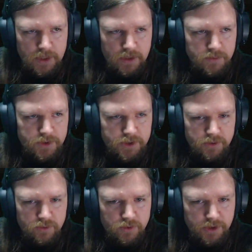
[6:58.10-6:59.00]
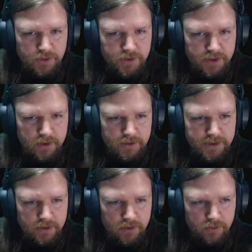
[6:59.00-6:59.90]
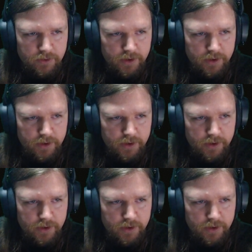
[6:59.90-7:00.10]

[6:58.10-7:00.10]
Still not using artillery.